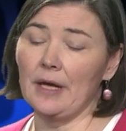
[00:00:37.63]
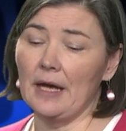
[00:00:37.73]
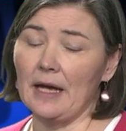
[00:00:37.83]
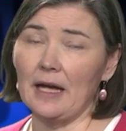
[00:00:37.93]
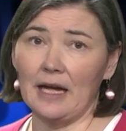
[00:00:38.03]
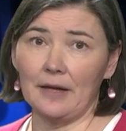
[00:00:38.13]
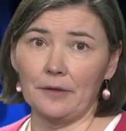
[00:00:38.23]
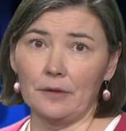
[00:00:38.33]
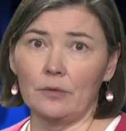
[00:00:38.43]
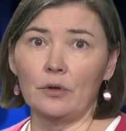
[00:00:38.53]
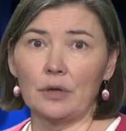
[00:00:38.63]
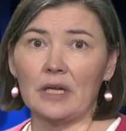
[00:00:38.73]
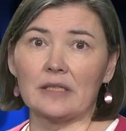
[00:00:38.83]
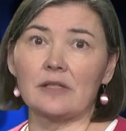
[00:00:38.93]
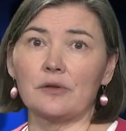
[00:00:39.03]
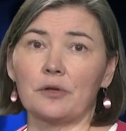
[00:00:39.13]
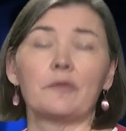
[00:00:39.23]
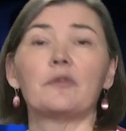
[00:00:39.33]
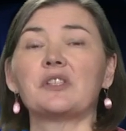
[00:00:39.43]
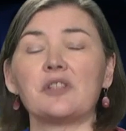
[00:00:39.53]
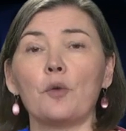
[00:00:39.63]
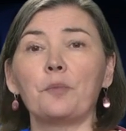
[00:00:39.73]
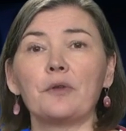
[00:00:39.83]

and you can sort of stop